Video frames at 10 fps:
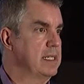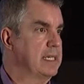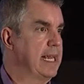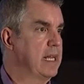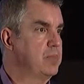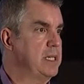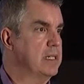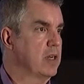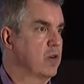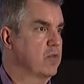It can't be
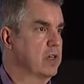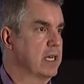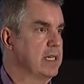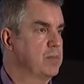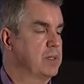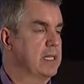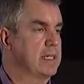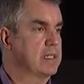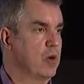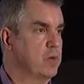done overnight, but
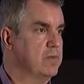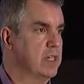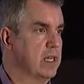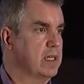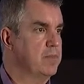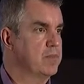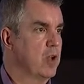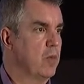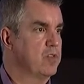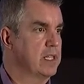that's how we've done it.
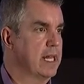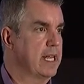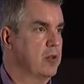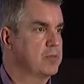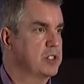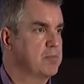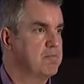Hopefully that helps.